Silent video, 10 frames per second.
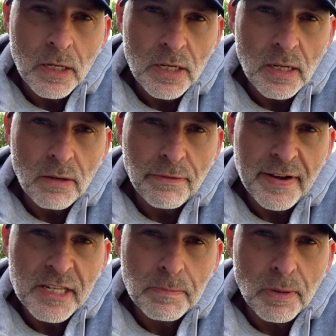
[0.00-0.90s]
You know,
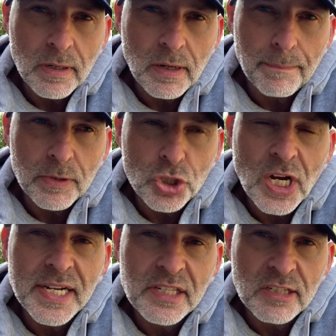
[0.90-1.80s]
Facebook
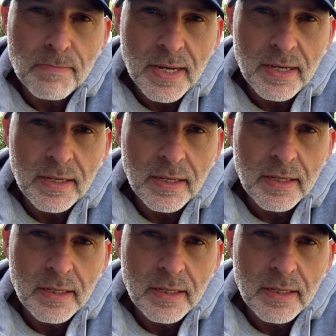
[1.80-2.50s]
chase me